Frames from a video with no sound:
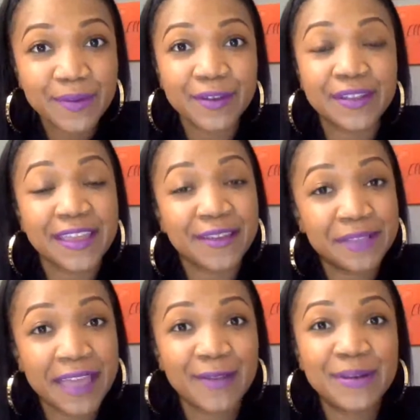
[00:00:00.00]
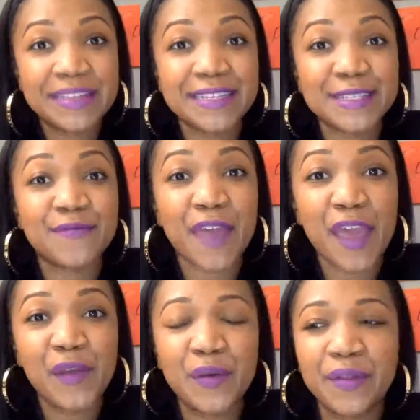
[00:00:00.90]
your neonatal intensive
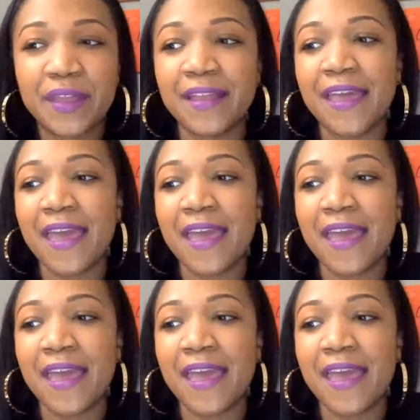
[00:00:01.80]
care unit,